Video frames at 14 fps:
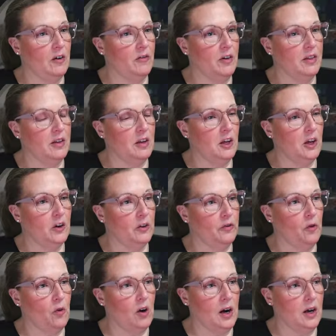everything here
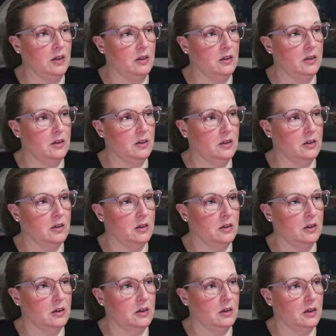for us.
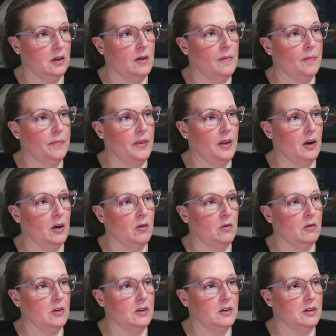Oh,
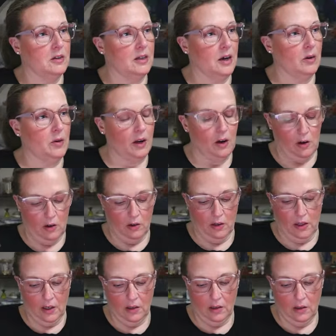this is not what I called
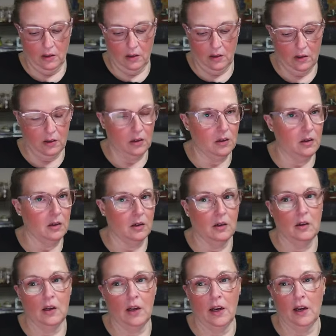this.
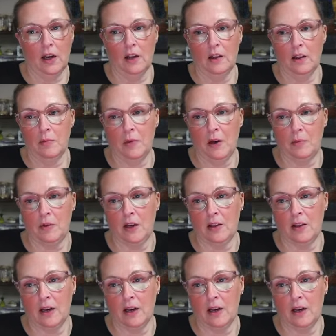Hang on, let me update